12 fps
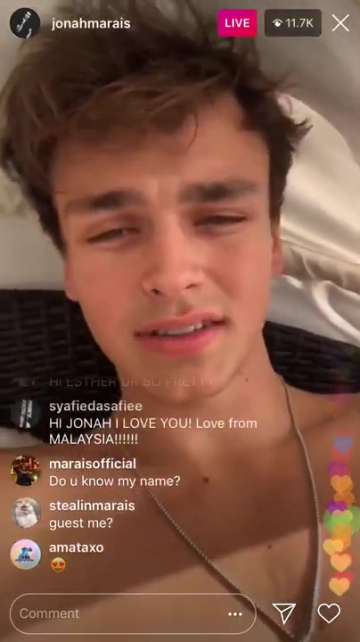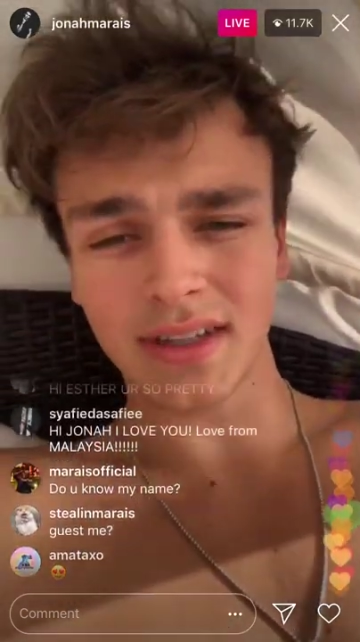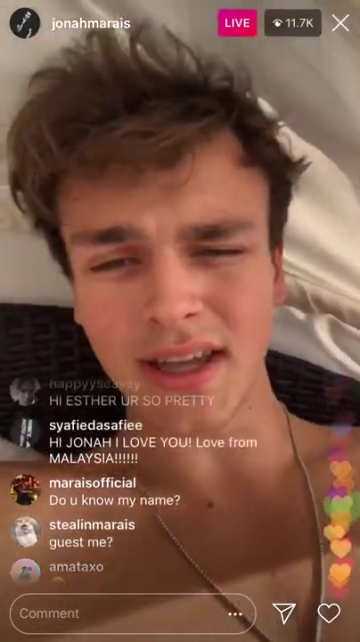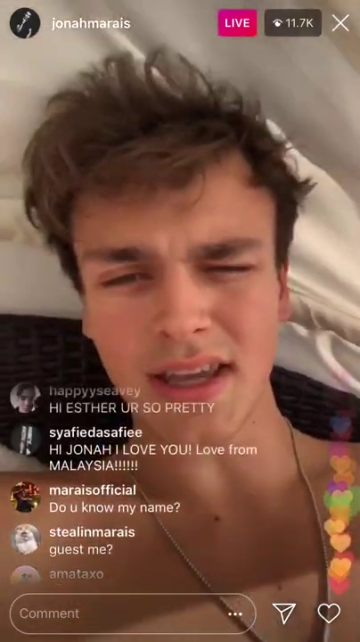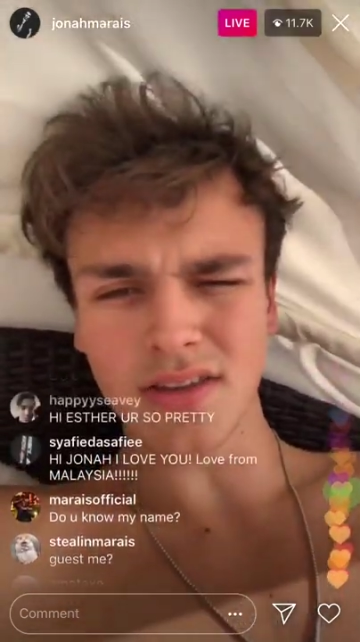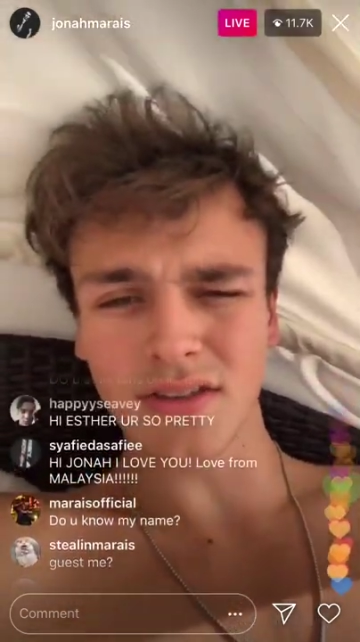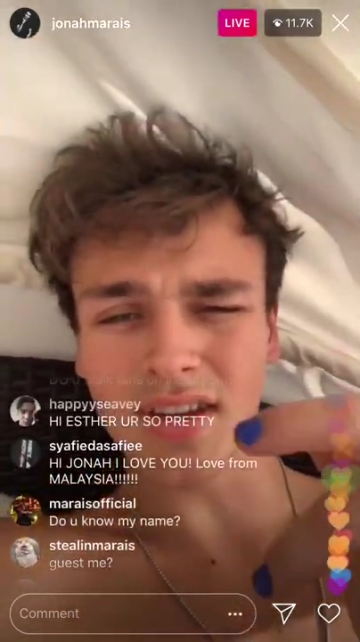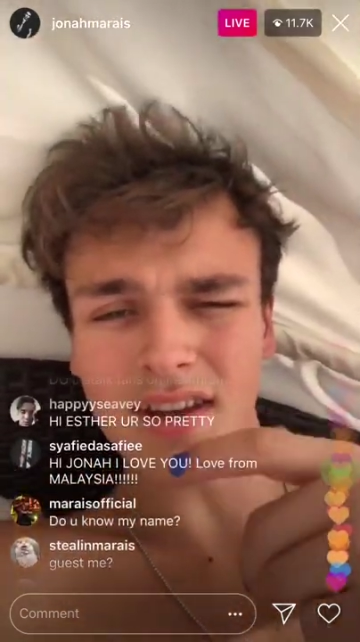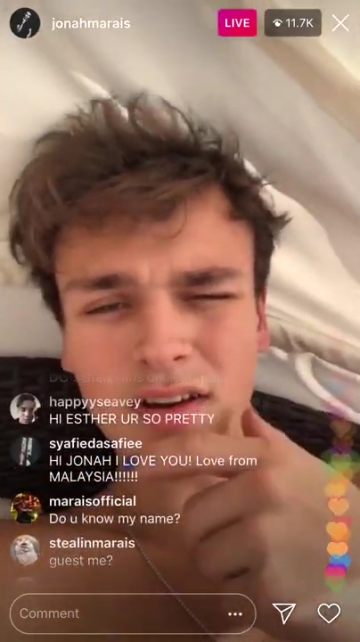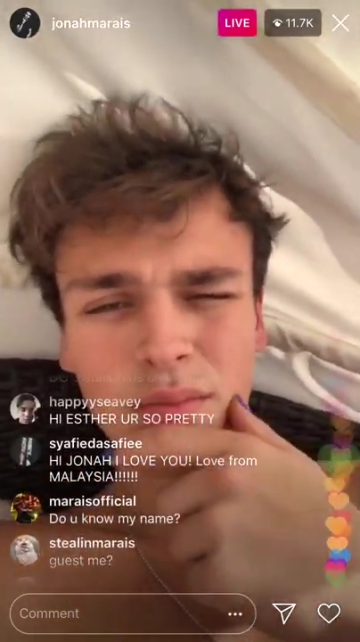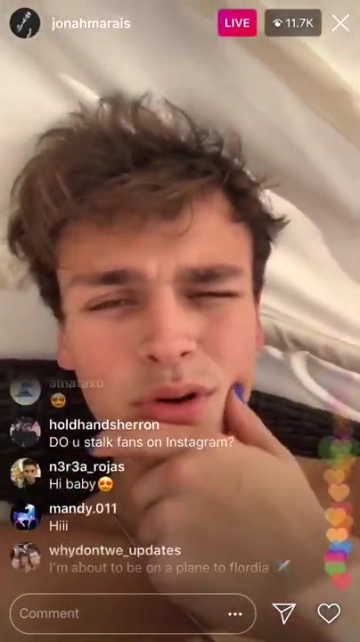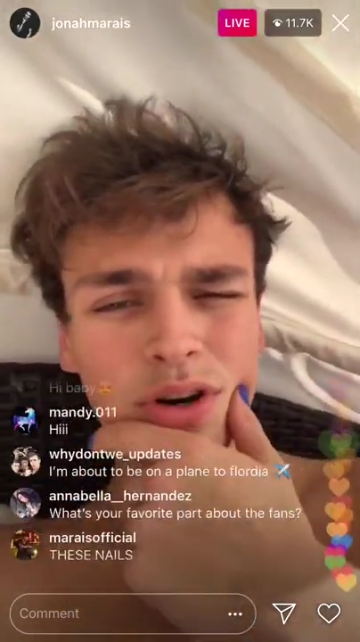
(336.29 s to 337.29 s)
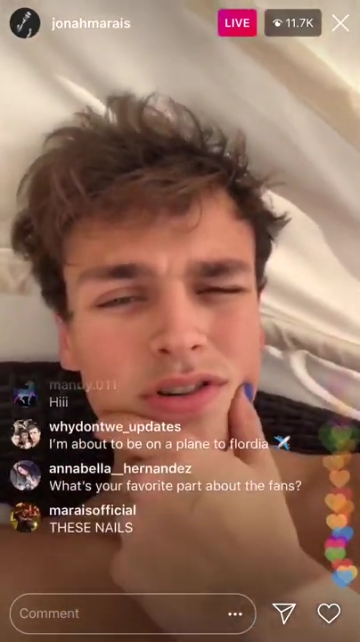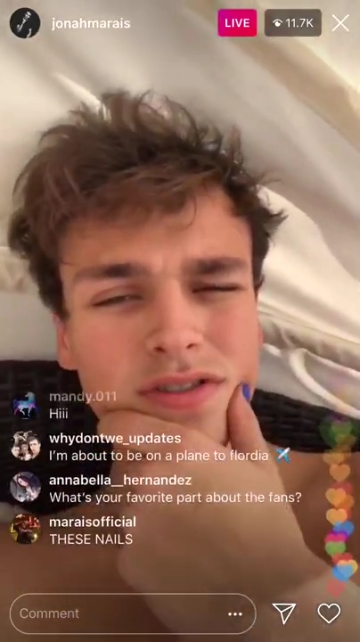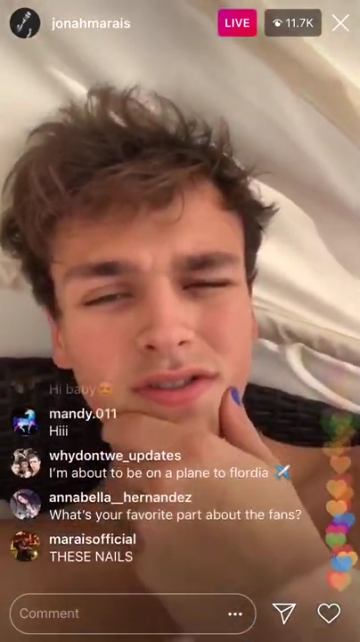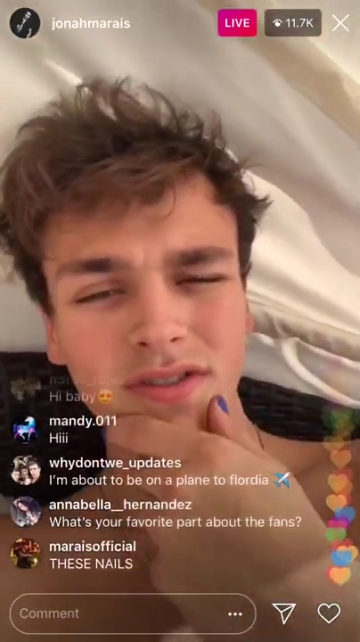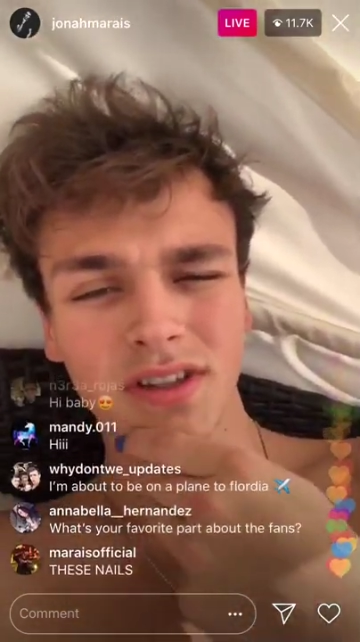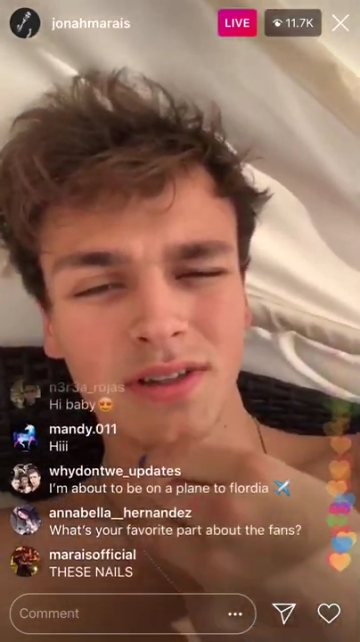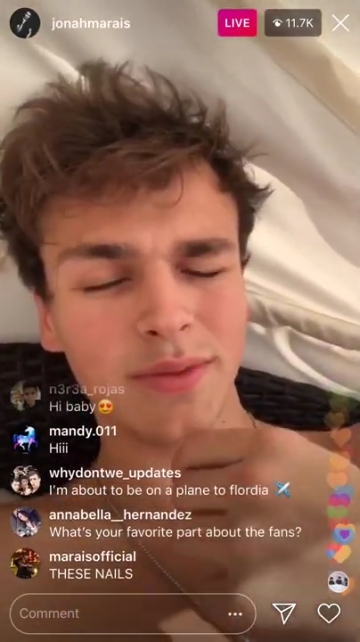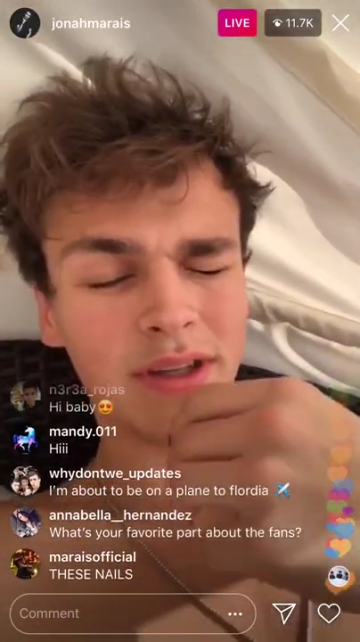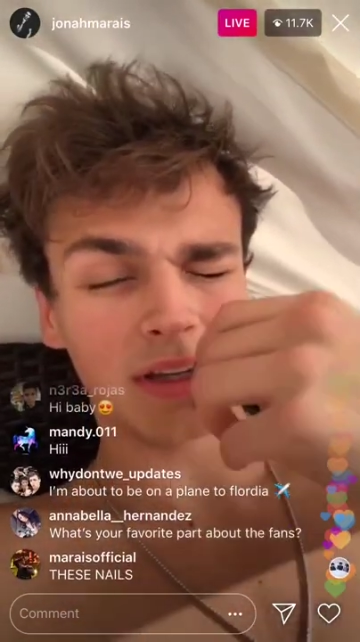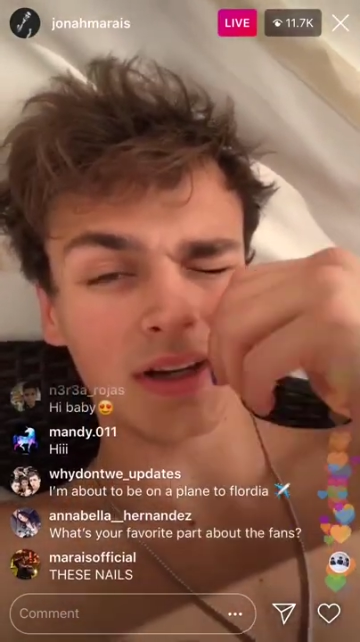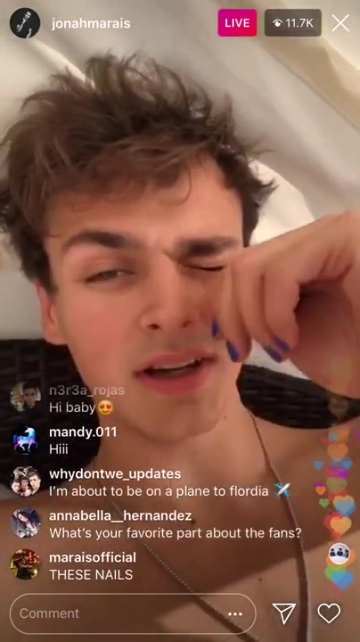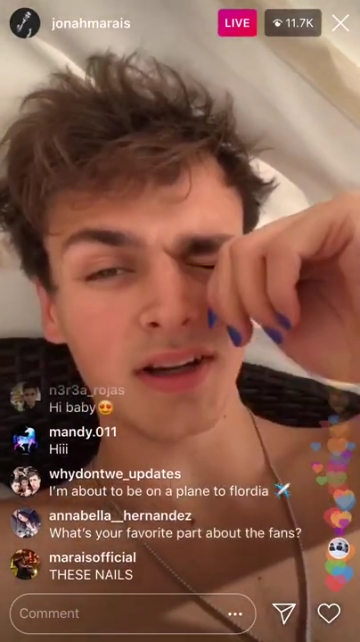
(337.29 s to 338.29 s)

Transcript: Dang, you're getting all personal on me.